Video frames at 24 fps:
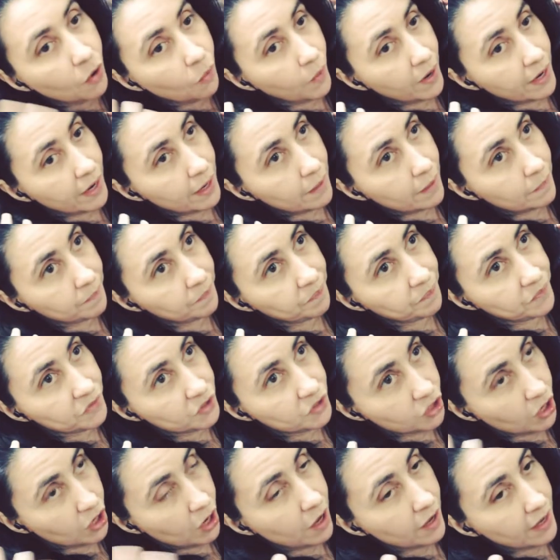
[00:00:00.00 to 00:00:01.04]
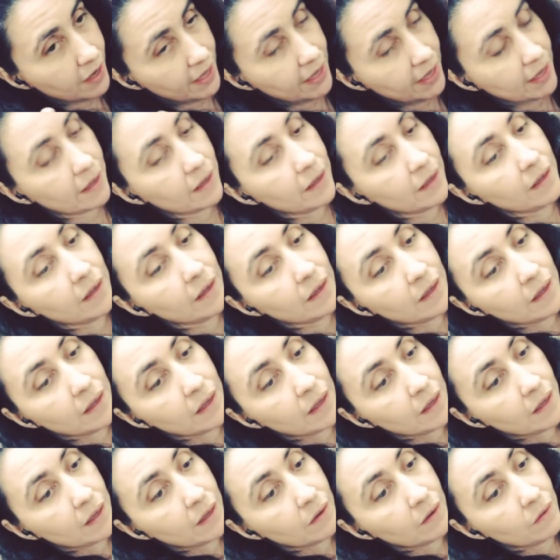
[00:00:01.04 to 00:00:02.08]
when I'm talking.
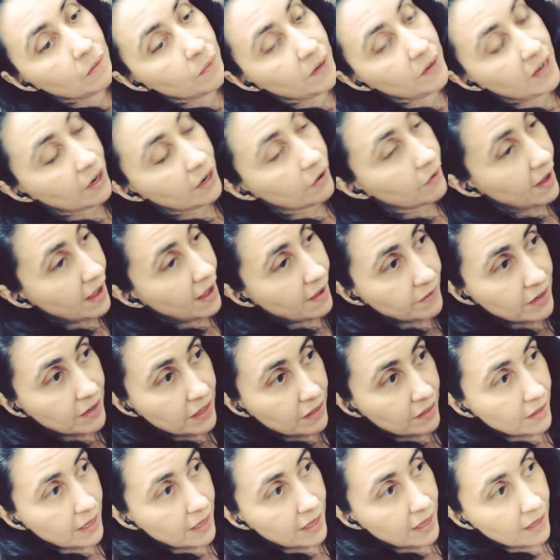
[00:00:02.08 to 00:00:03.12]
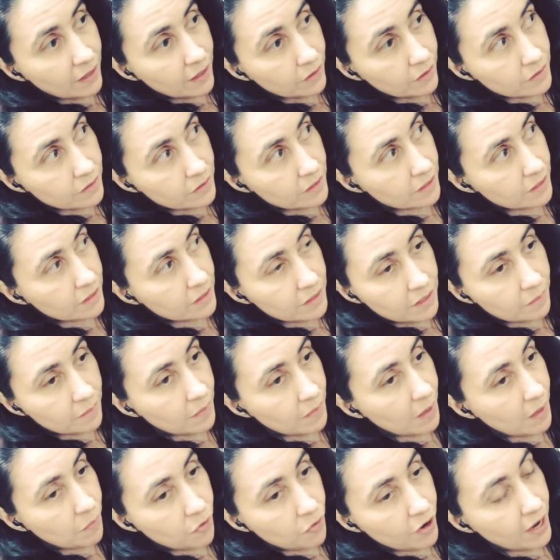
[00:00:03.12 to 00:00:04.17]
When I don't have anything else that's in
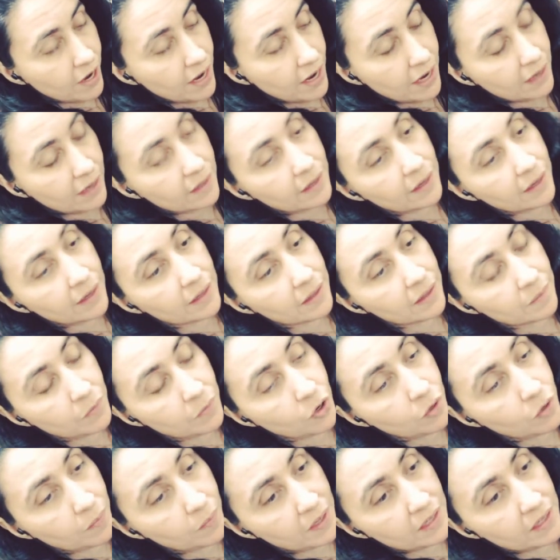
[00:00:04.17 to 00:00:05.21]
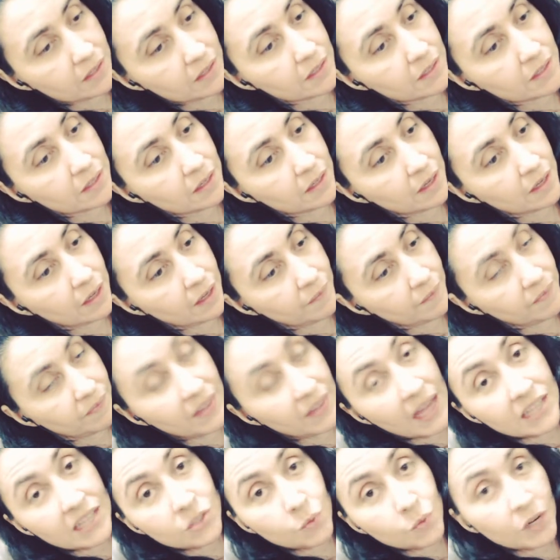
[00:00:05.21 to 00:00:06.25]
my brain at the moment,
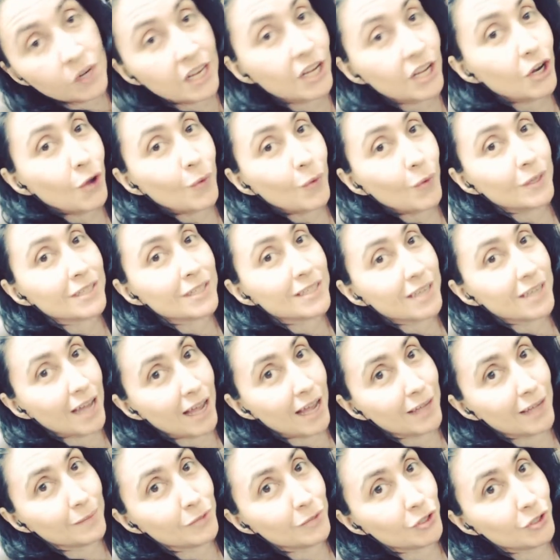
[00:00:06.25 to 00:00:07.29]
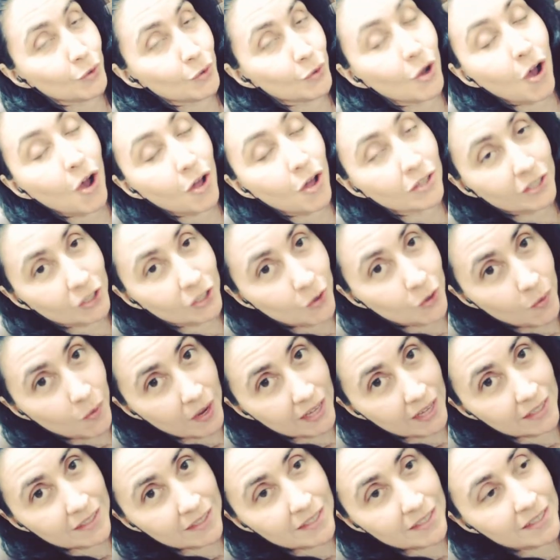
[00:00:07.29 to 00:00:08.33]
that's when I know it's time to call it
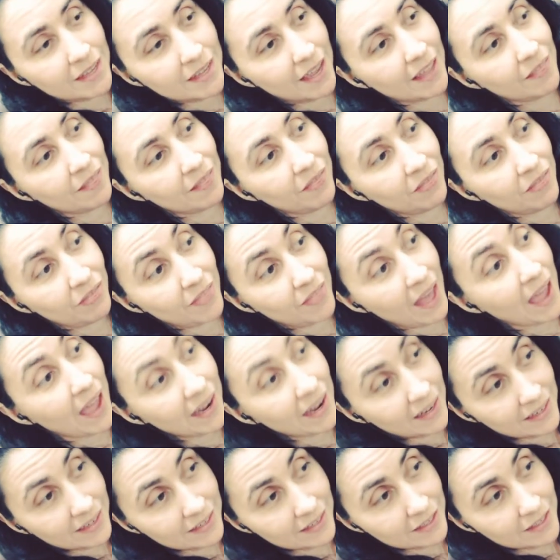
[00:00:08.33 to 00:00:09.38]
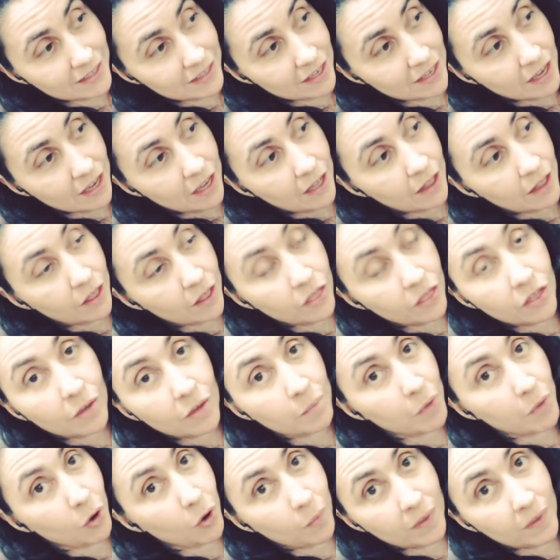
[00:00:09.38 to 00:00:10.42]
quits. And that is the
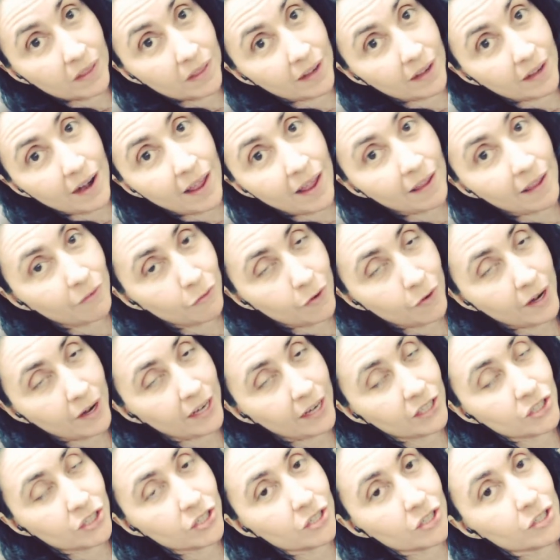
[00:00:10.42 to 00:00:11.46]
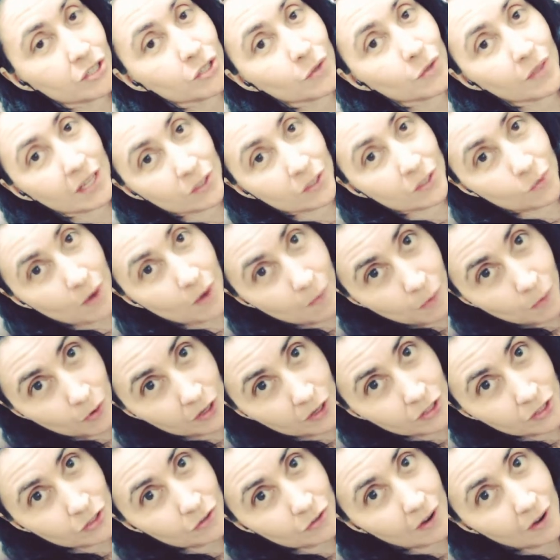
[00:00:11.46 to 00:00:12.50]
moment that I have reached. So that's what I'm going
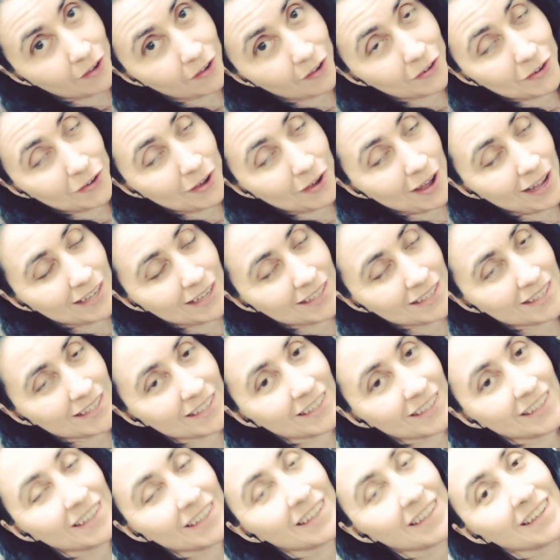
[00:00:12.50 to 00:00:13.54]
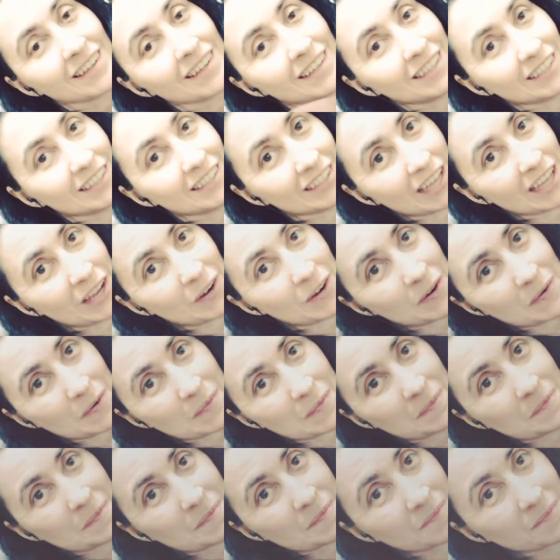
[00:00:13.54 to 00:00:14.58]
to do now, you guys.
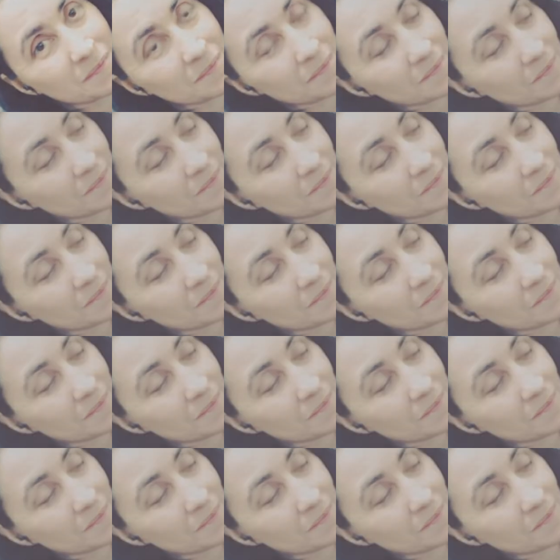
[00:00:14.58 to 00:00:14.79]
Later.